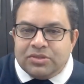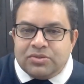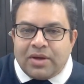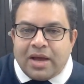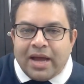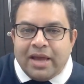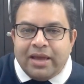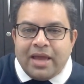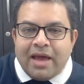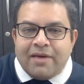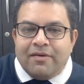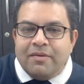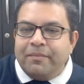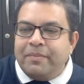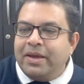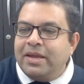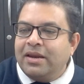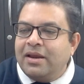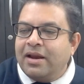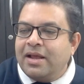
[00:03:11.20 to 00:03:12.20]
I have a
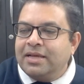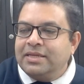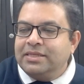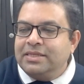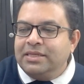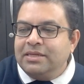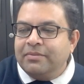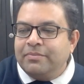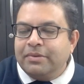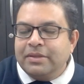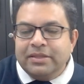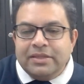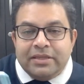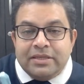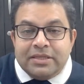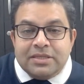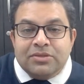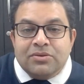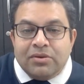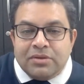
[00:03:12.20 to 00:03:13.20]
pen and I see a pen,
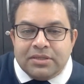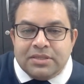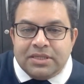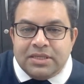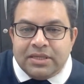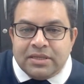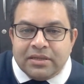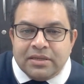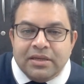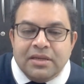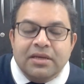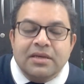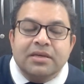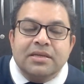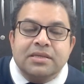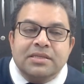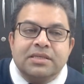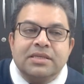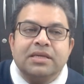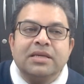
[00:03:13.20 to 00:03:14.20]
this is not seeing.
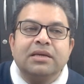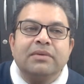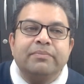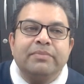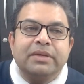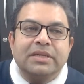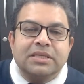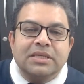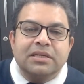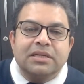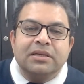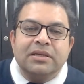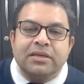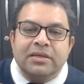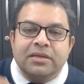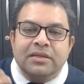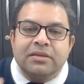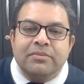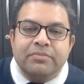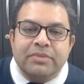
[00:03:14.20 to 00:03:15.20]
Seeing basically
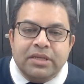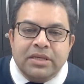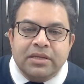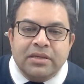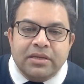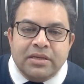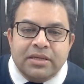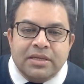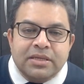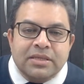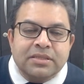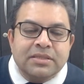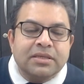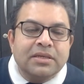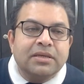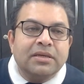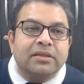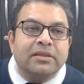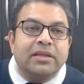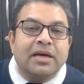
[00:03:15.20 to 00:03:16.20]
here, the meaning is
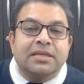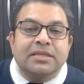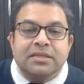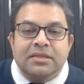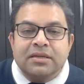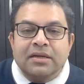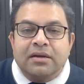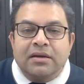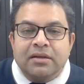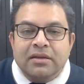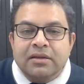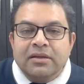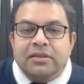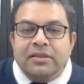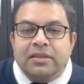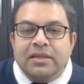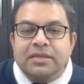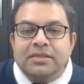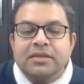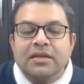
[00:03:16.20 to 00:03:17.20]
dasana.
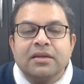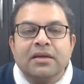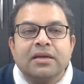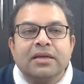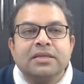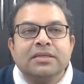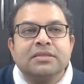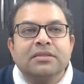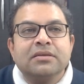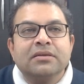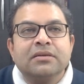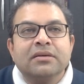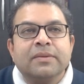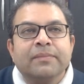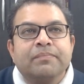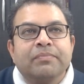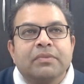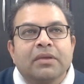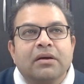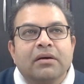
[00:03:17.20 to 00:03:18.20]
Dasana is the
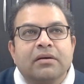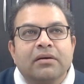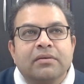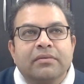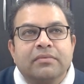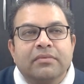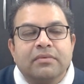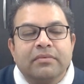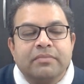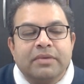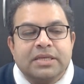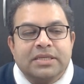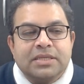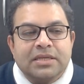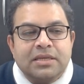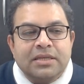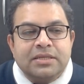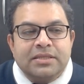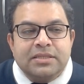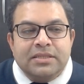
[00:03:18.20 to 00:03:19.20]

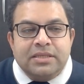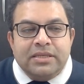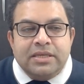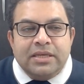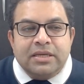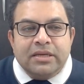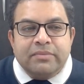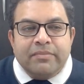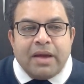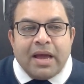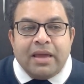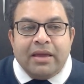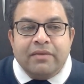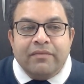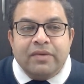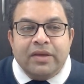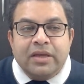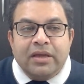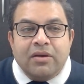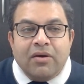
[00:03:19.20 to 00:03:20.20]
basically seeing by
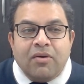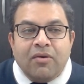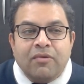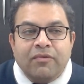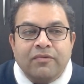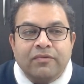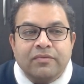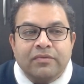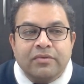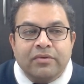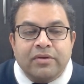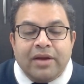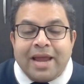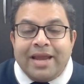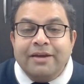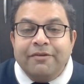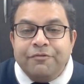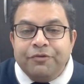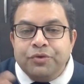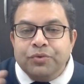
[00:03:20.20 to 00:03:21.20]
way of
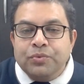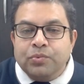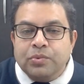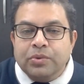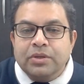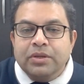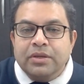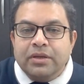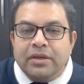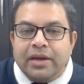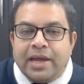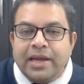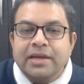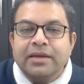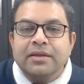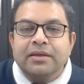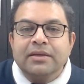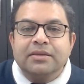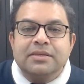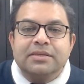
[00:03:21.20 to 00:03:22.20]
right view, right?
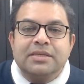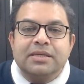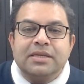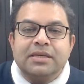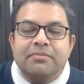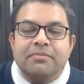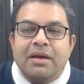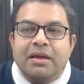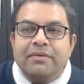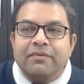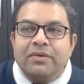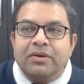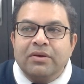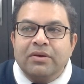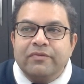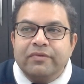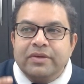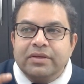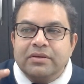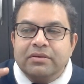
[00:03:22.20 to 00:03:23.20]
Seeing by way
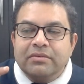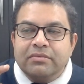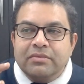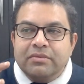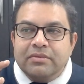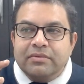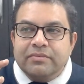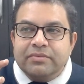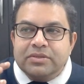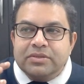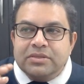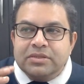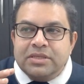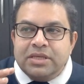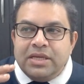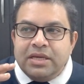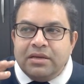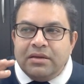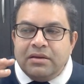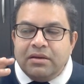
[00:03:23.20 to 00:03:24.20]
of
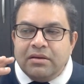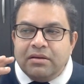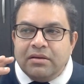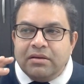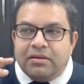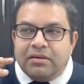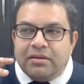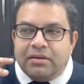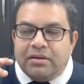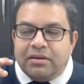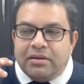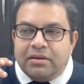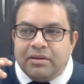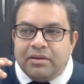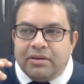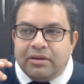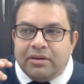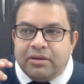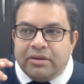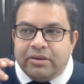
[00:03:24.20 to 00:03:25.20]
seeing
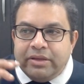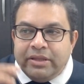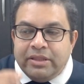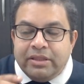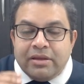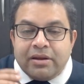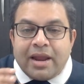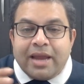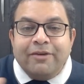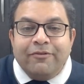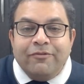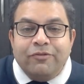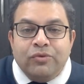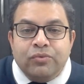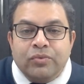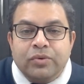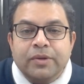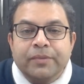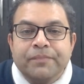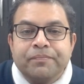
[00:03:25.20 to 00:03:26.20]
in the right
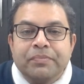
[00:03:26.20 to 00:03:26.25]
view.